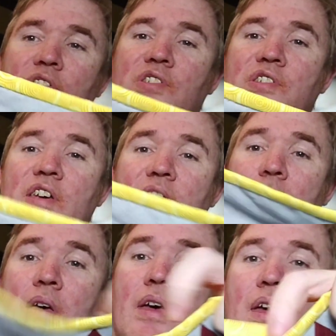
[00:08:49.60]
the
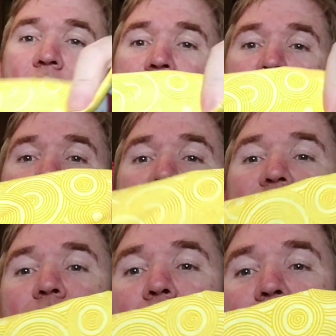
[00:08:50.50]
same
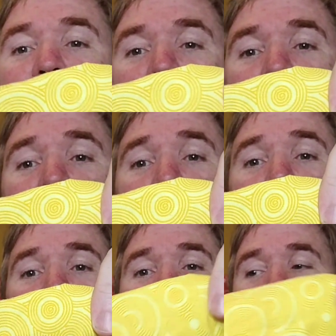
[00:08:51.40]
as the background.
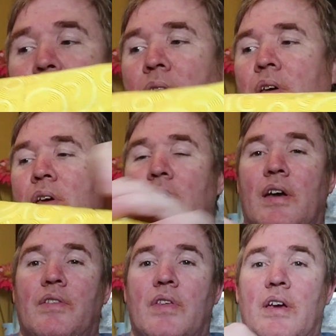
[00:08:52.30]

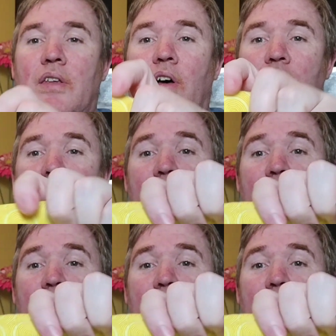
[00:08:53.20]
And then I was